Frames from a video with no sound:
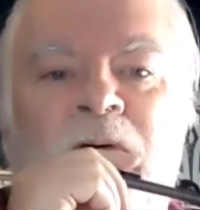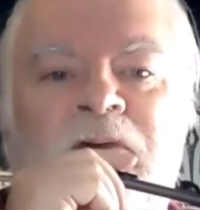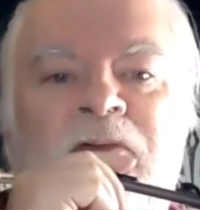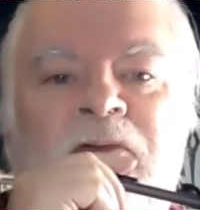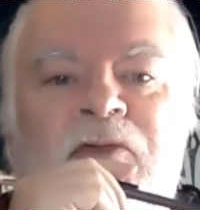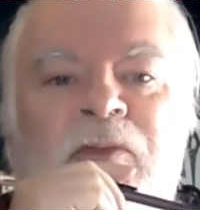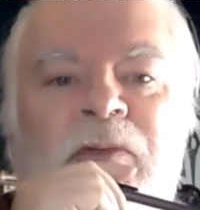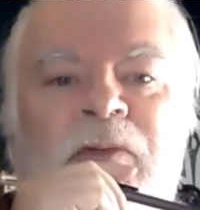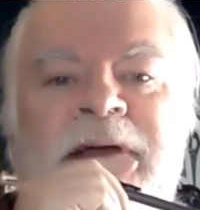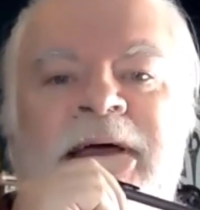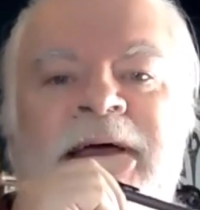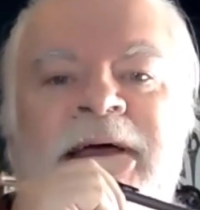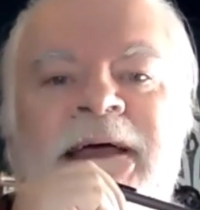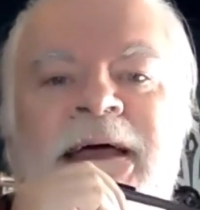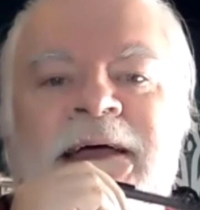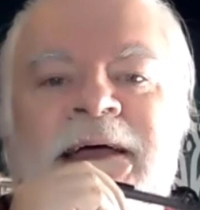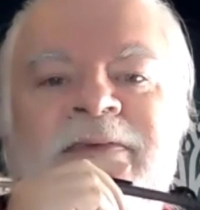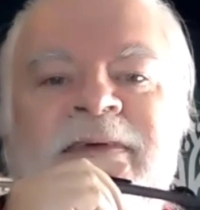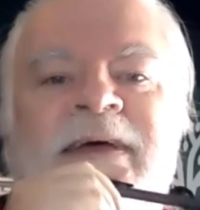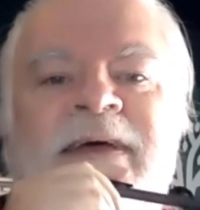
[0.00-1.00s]
was
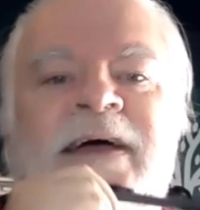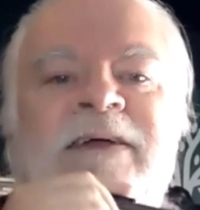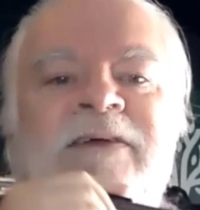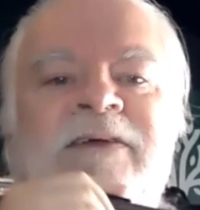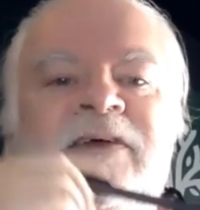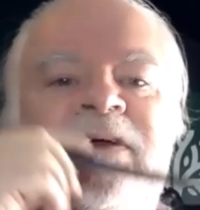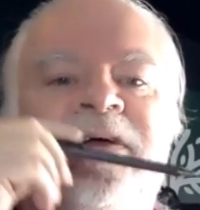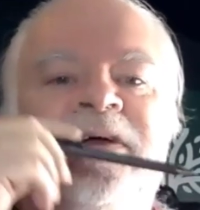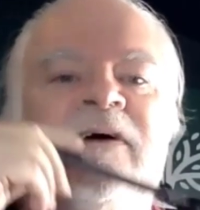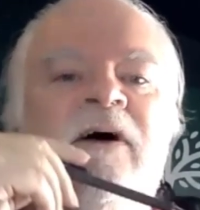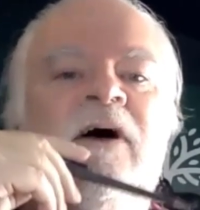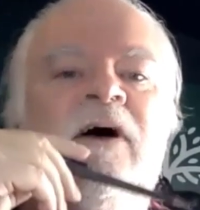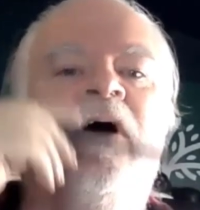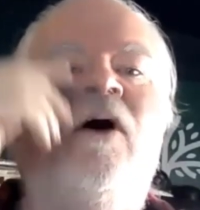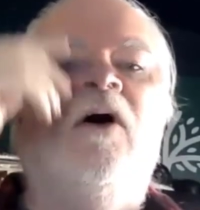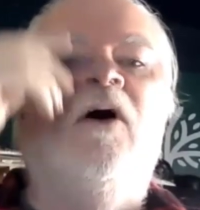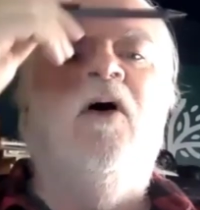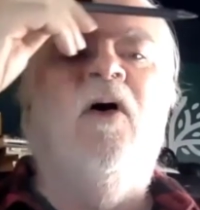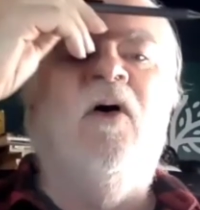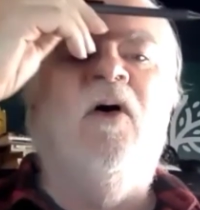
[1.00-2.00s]
when I had the
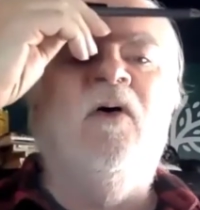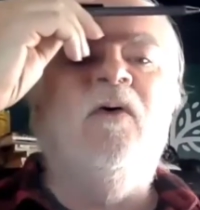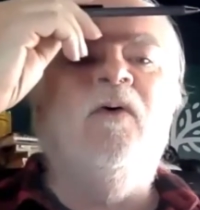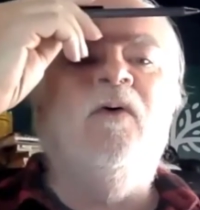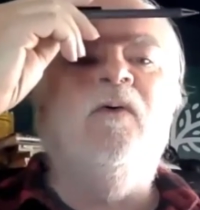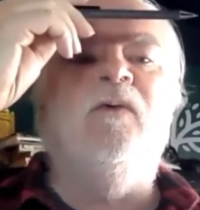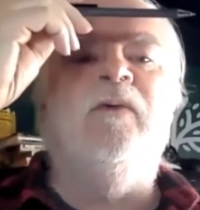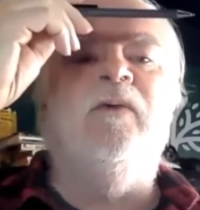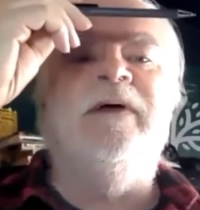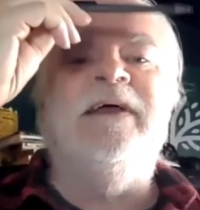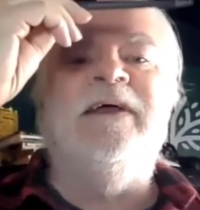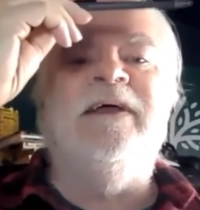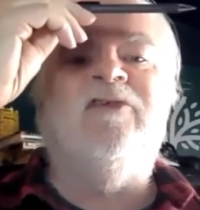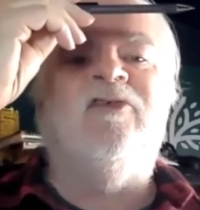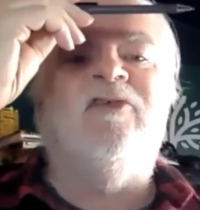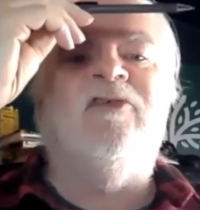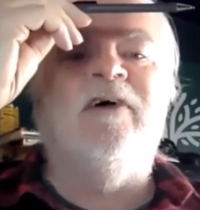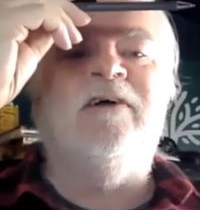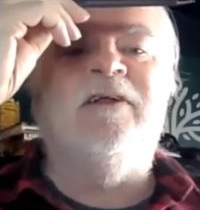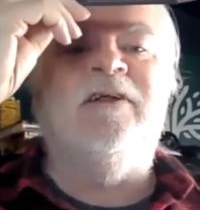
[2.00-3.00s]
idea, oh,
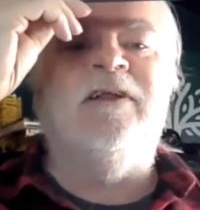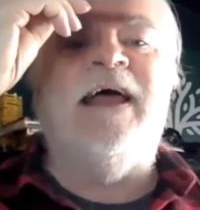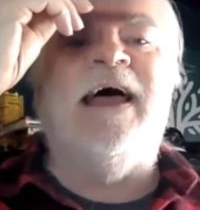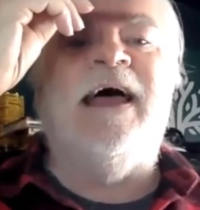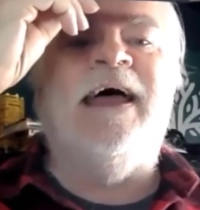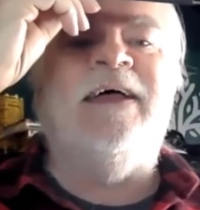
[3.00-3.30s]
it's a